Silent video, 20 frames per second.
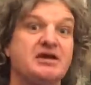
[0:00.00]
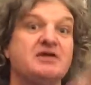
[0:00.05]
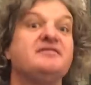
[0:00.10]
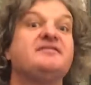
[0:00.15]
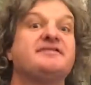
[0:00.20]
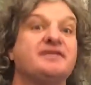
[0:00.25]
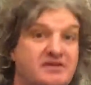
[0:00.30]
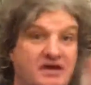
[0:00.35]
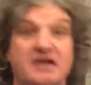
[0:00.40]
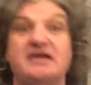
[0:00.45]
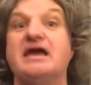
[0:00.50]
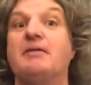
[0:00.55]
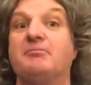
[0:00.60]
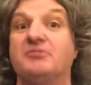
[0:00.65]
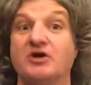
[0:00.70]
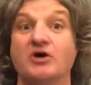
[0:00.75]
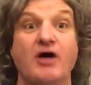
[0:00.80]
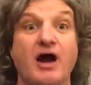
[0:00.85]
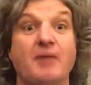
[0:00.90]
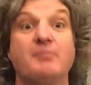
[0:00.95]
who said, yep,
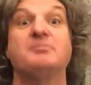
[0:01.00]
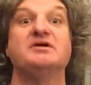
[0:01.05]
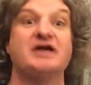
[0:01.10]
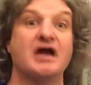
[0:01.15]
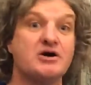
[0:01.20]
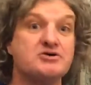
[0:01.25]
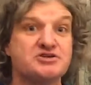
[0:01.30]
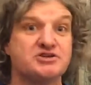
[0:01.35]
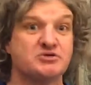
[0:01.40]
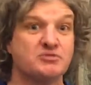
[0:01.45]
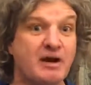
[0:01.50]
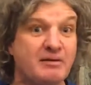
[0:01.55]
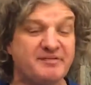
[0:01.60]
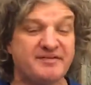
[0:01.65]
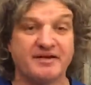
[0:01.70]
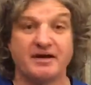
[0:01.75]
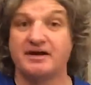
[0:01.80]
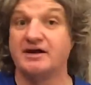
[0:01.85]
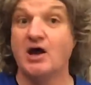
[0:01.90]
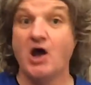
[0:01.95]
you're up, go to the
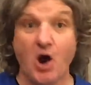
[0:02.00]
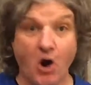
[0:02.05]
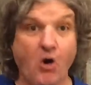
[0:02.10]
website,